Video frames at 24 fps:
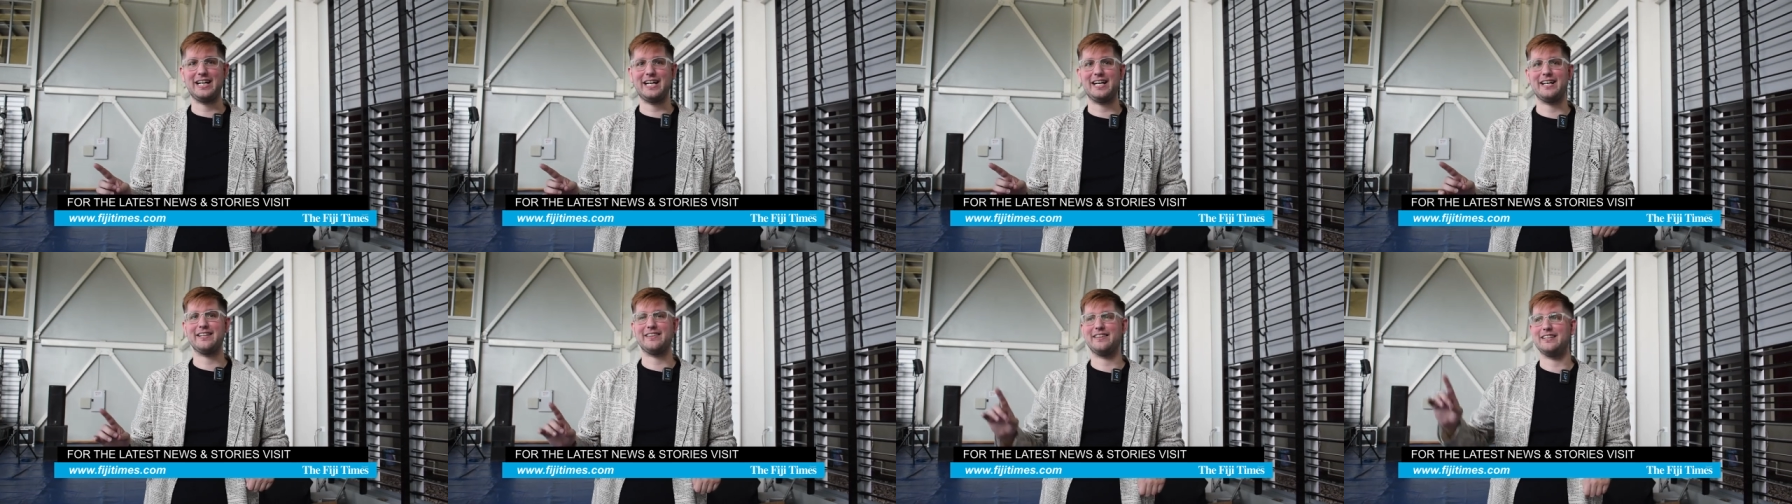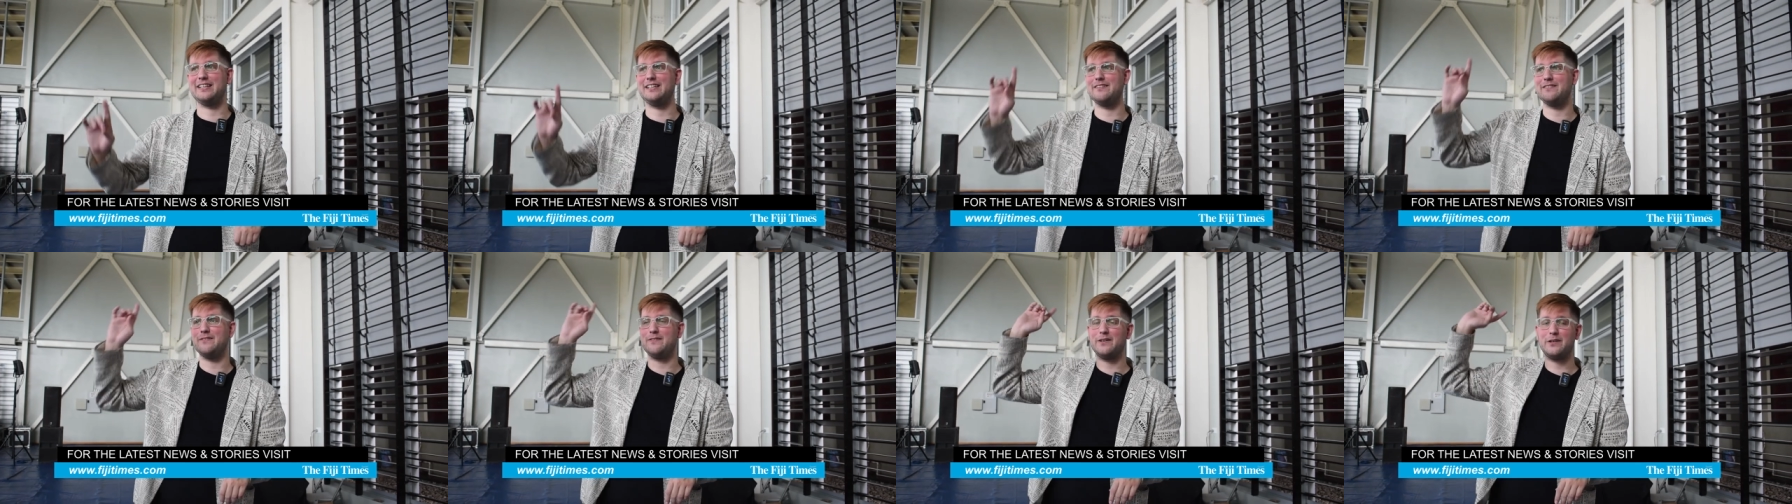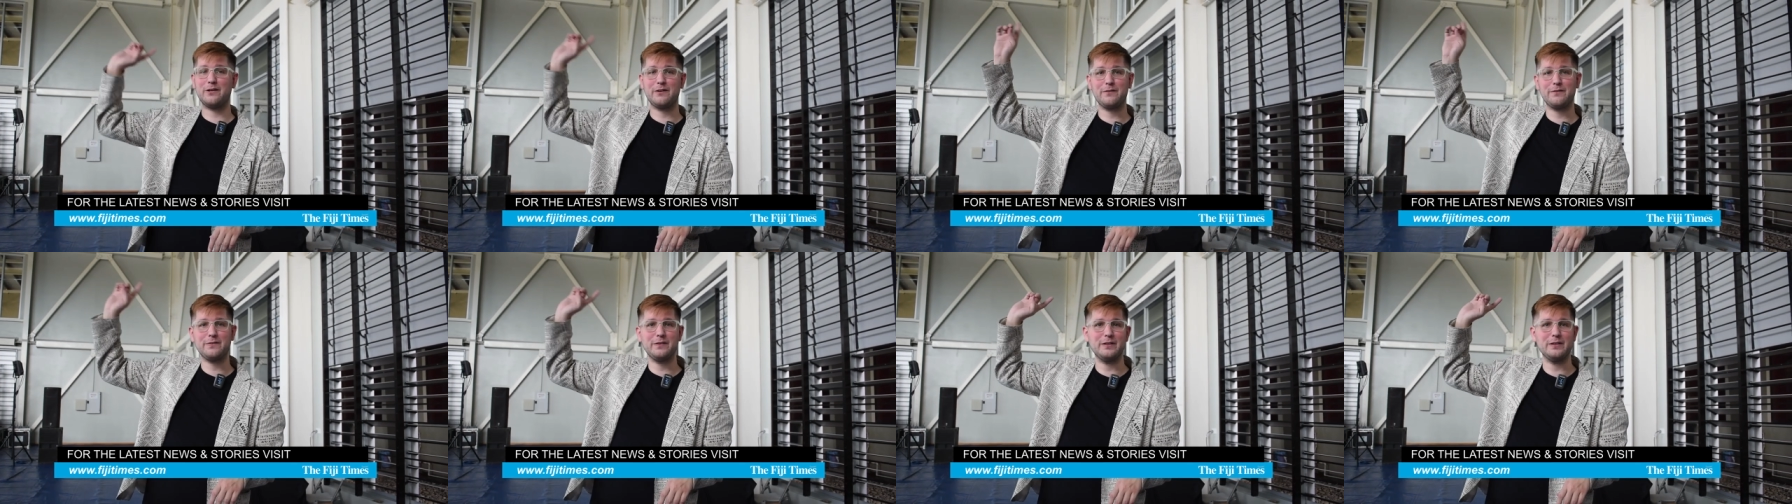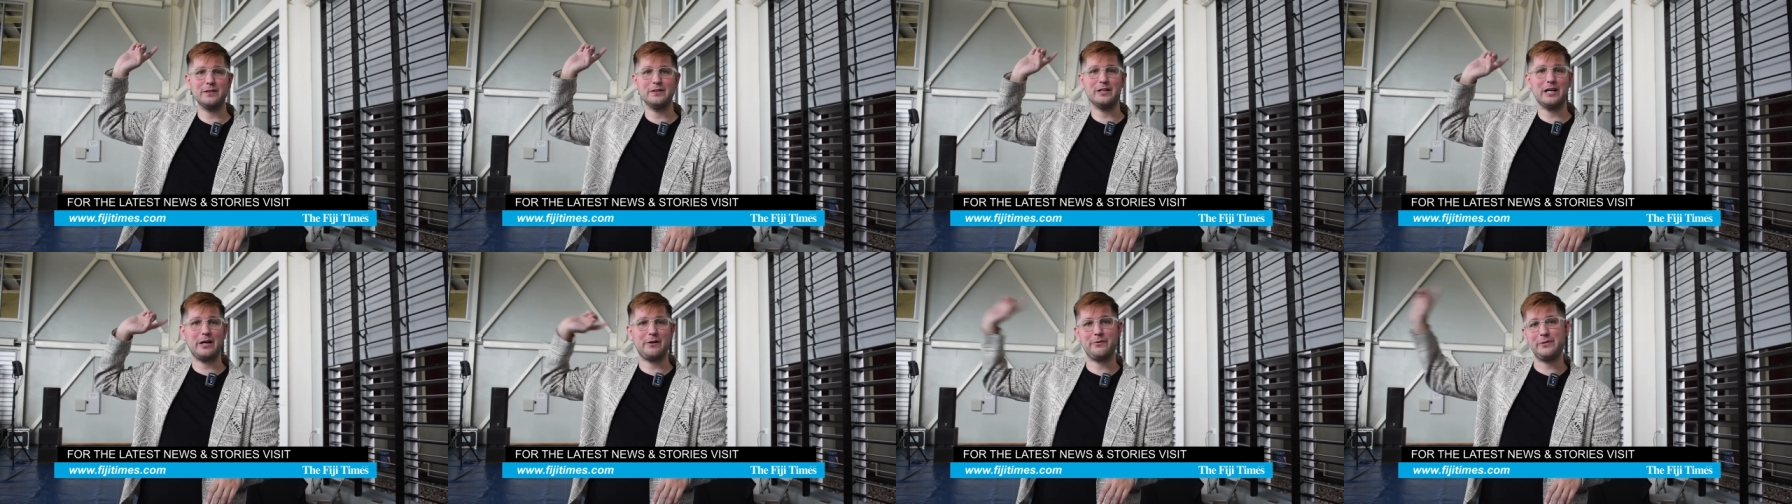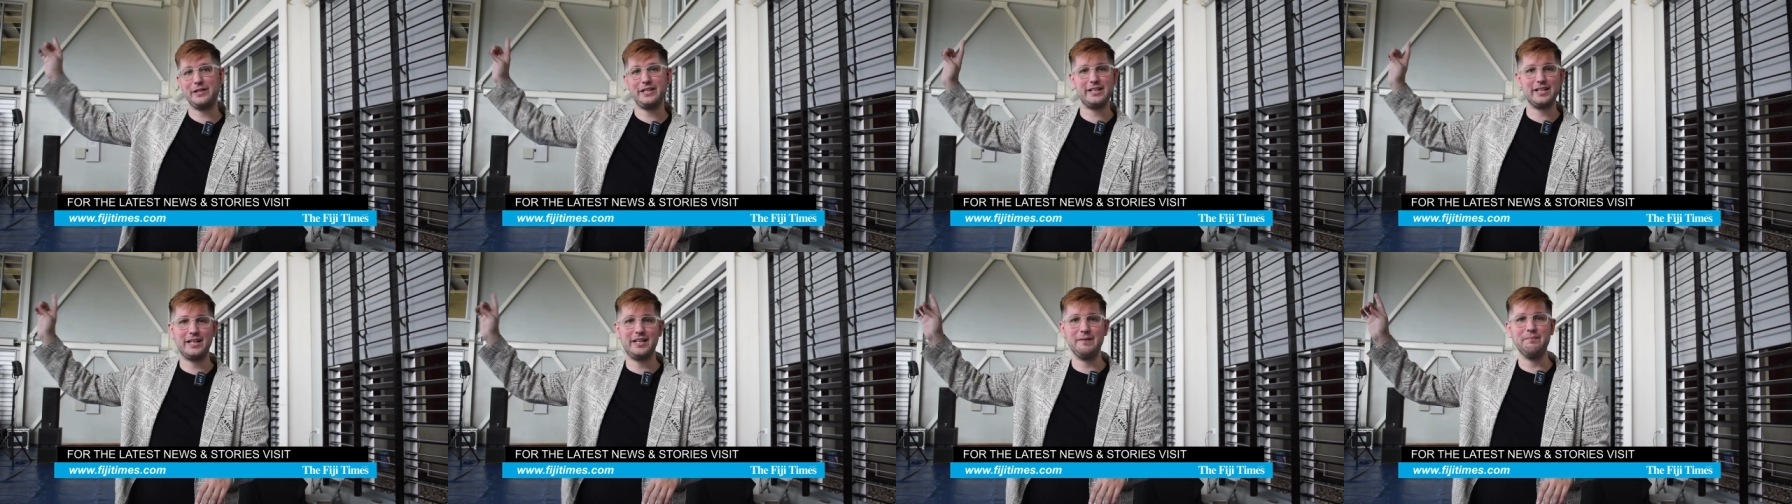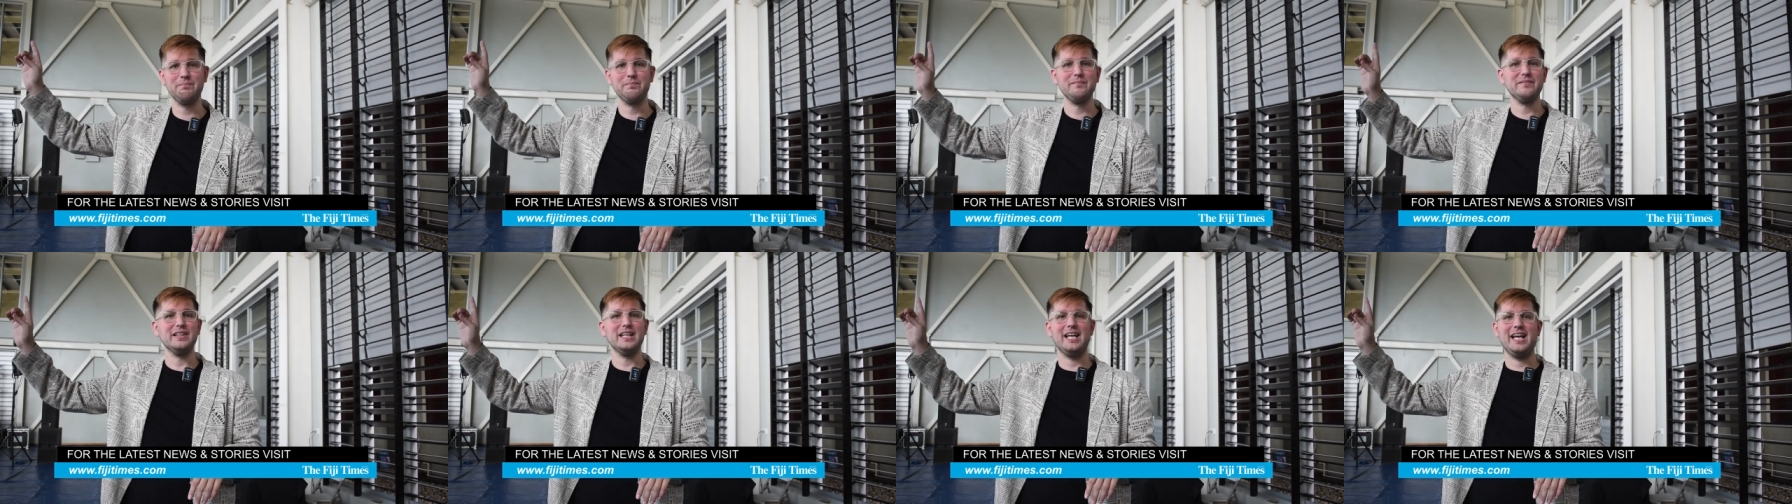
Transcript: at the Verifone Arena